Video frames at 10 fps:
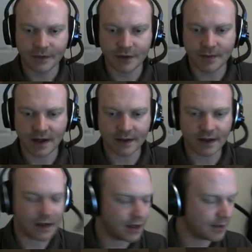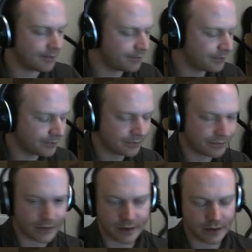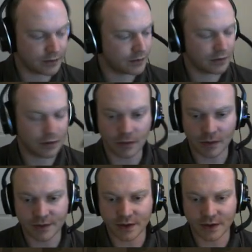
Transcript: To make the... what was